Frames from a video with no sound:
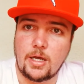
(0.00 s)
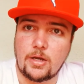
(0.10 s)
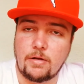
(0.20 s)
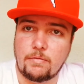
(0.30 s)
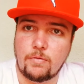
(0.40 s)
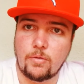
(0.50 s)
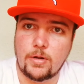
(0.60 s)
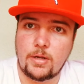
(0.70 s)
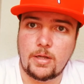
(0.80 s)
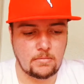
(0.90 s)
going
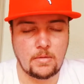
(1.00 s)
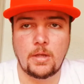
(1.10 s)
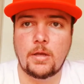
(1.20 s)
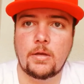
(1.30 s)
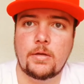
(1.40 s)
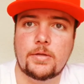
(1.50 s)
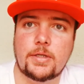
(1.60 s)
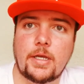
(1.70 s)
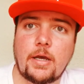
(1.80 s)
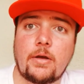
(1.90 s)
forward. So
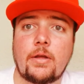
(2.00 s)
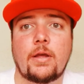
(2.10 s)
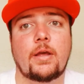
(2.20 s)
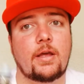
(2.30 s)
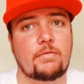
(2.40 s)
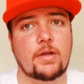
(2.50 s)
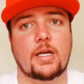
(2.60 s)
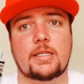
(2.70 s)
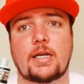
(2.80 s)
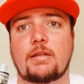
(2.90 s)
yeah, if you guys
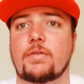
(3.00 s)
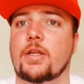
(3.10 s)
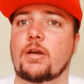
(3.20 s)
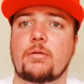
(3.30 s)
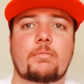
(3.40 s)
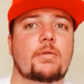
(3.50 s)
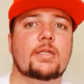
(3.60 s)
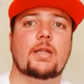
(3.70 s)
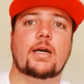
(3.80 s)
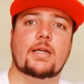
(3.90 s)
like the video, please
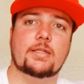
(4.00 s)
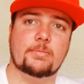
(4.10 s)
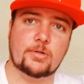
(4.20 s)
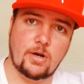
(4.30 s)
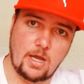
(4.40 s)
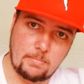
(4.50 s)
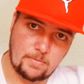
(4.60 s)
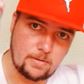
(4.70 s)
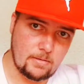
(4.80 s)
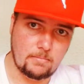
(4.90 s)
like and subscribe.
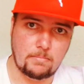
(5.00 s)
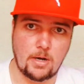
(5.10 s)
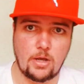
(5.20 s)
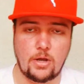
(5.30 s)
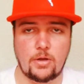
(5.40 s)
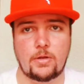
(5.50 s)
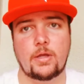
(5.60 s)
Below,